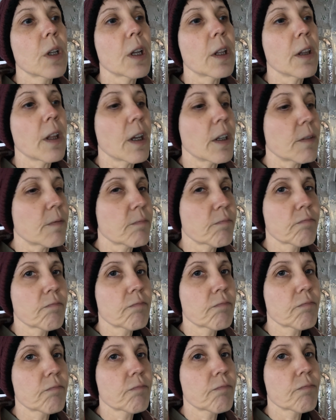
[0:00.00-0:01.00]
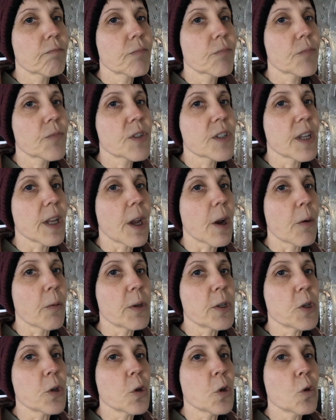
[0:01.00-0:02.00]
and then see how
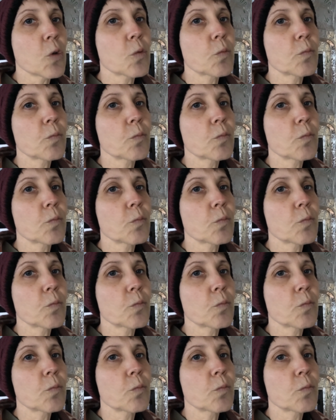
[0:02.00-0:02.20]
we do.